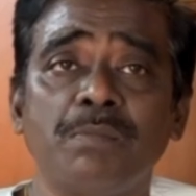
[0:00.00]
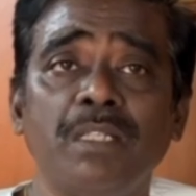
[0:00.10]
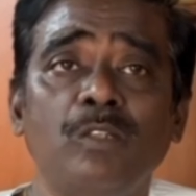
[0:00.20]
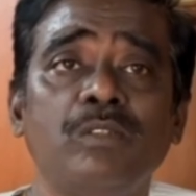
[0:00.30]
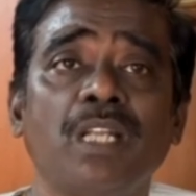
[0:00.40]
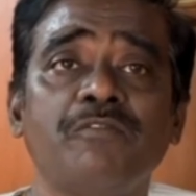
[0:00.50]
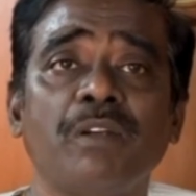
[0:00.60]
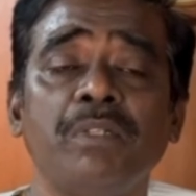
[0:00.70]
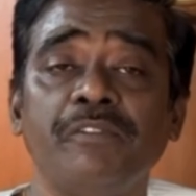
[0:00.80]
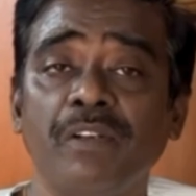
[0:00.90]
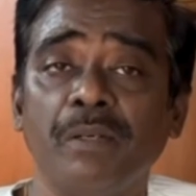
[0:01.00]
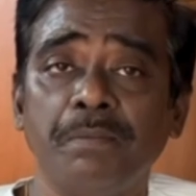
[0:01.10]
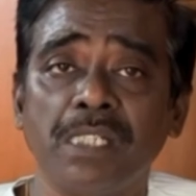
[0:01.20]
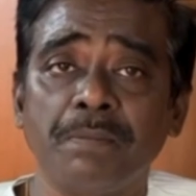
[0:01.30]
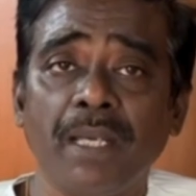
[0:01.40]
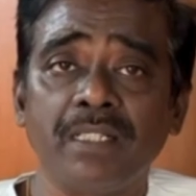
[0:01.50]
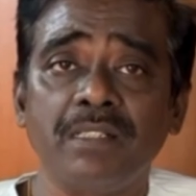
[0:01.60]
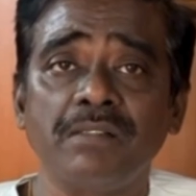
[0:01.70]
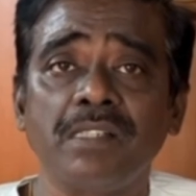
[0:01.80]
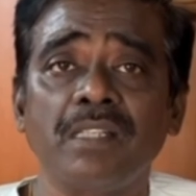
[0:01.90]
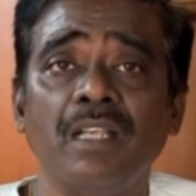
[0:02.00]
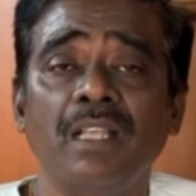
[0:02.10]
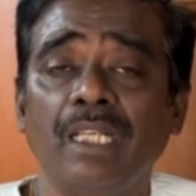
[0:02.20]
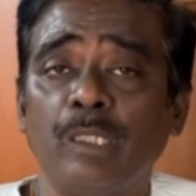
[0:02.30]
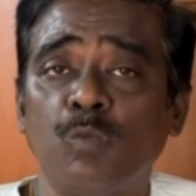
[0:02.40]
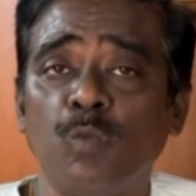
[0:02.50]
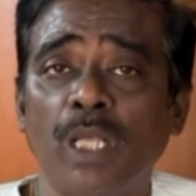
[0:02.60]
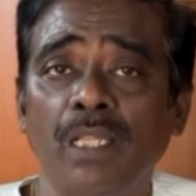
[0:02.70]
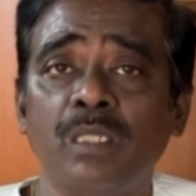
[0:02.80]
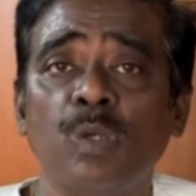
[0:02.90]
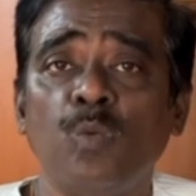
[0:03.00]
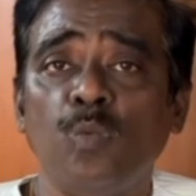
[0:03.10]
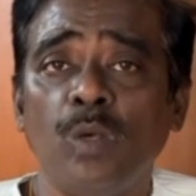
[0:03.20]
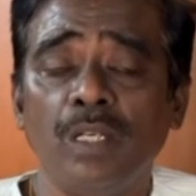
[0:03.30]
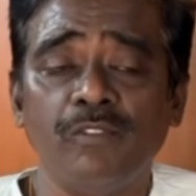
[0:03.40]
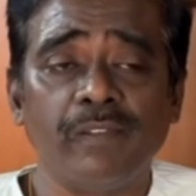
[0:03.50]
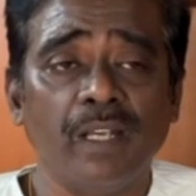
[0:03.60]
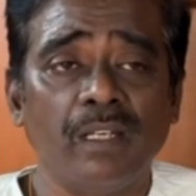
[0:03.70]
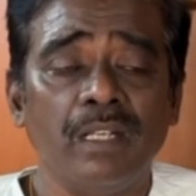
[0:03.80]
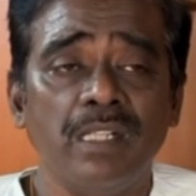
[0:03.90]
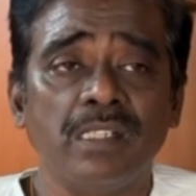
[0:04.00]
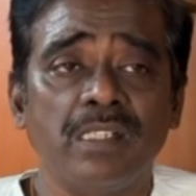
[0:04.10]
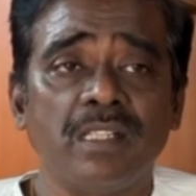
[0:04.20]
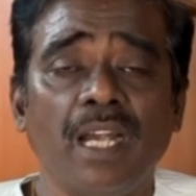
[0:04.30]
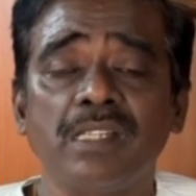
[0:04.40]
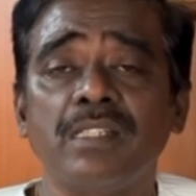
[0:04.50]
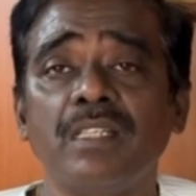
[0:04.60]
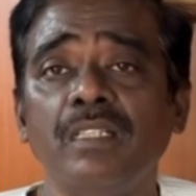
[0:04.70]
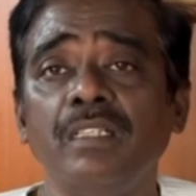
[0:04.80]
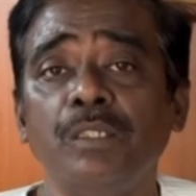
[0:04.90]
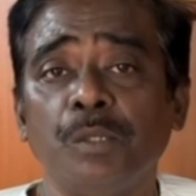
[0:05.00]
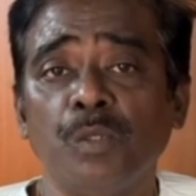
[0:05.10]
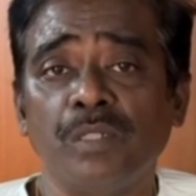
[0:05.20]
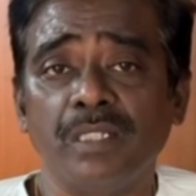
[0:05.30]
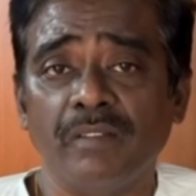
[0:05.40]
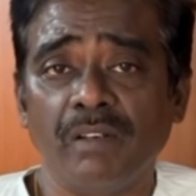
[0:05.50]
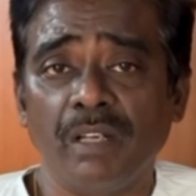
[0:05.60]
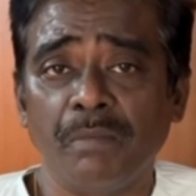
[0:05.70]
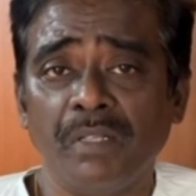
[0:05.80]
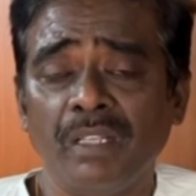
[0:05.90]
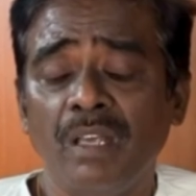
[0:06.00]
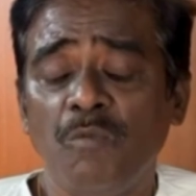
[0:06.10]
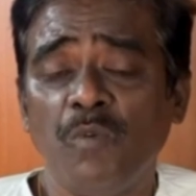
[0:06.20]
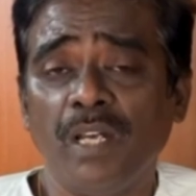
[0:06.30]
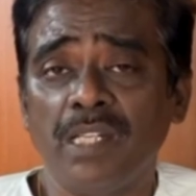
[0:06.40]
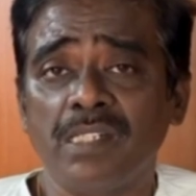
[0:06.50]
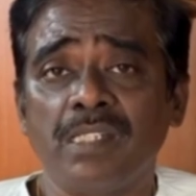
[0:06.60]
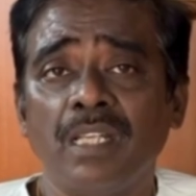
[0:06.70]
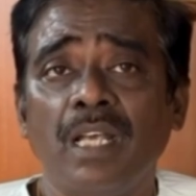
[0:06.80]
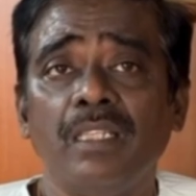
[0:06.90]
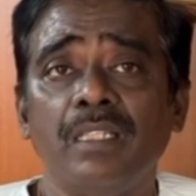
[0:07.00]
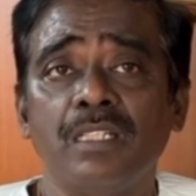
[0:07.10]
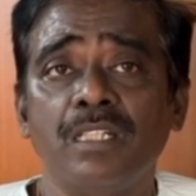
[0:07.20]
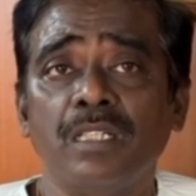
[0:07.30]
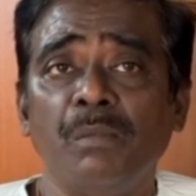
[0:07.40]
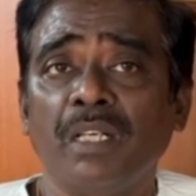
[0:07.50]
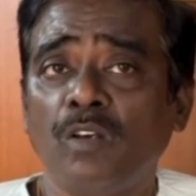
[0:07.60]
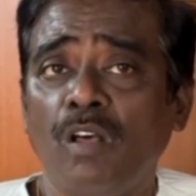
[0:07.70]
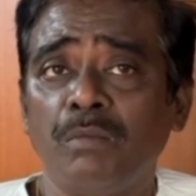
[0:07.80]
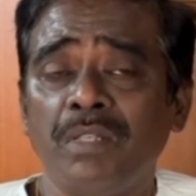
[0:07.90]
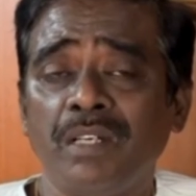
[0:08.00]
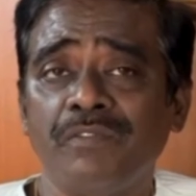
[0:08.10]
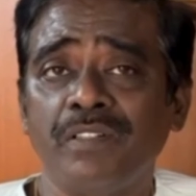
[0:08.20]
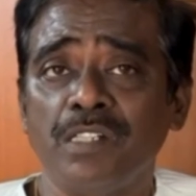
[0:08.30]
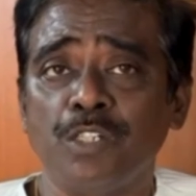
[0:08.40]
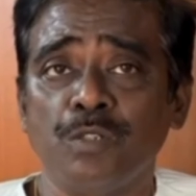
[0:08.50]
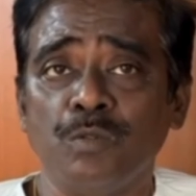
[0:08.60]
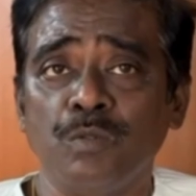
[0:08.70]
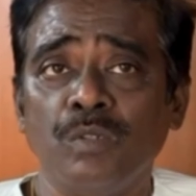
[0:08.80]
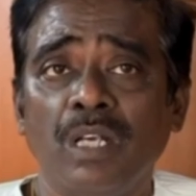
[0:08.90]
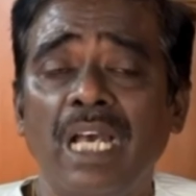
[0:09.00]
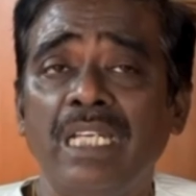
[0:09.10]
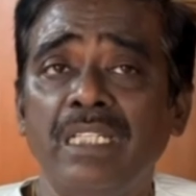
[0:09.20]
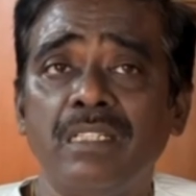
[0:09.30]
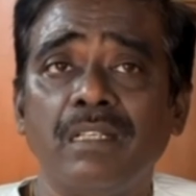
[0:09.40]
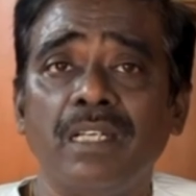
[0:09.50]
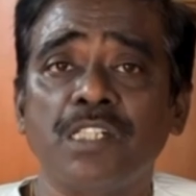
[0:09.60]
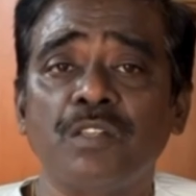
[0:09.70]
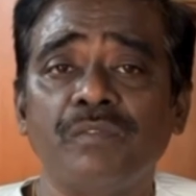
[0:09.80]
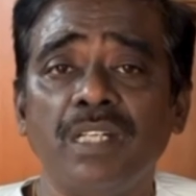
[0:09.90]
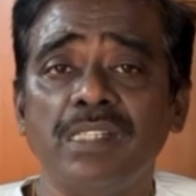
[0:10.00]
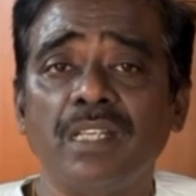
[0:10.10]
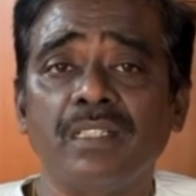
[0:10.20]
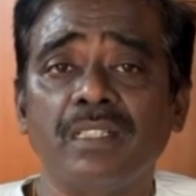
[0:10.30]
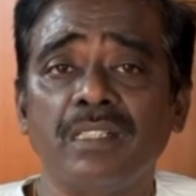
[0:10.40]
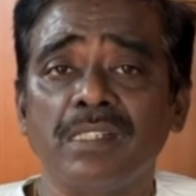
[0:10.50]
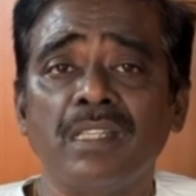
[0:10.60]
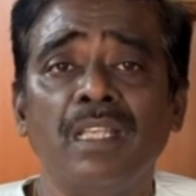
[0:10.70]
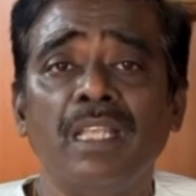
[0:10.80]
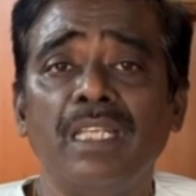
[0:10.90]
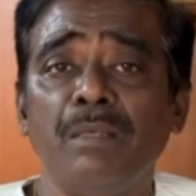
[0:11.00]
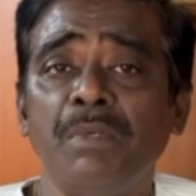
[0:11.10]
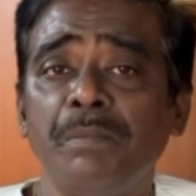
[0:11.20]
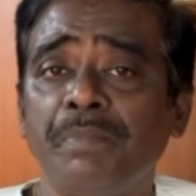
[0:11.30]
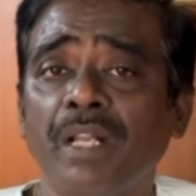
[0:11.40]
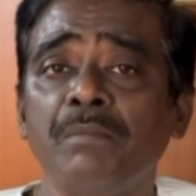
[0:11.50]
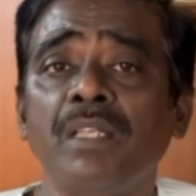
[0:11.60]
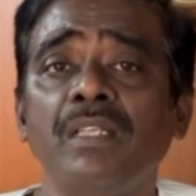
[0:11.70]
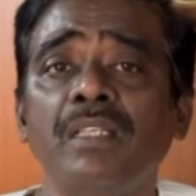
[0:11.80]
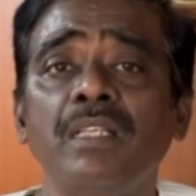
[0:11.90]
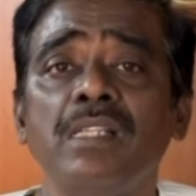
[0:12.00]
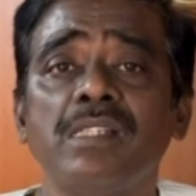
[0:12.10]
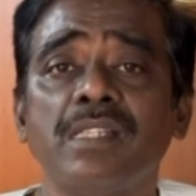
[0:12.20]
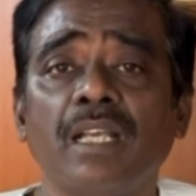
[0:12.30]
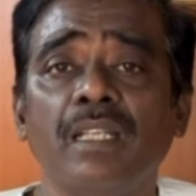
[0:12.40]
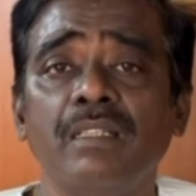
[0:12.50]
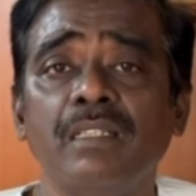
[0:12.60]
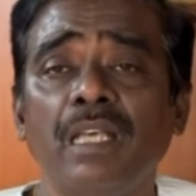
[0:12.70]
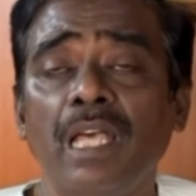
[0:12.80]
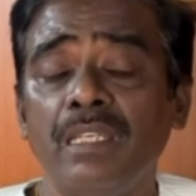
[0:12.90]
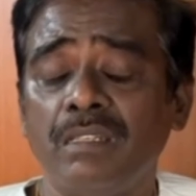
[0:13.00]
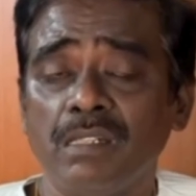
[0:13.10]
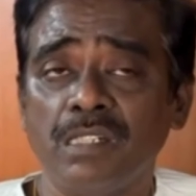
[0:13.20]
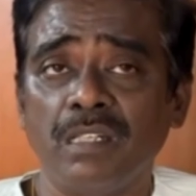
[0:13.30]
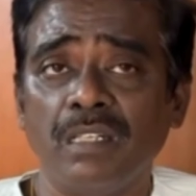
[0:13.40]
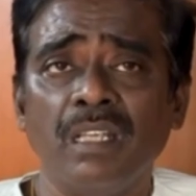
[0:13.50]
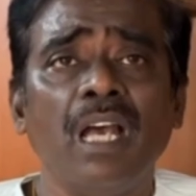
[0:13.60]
been looked at from different perspectives like wealth, welfare, scarcity, growth and development. Whereas the term economy refers to an integration of three sectors, namely primary, secondary and tertiary.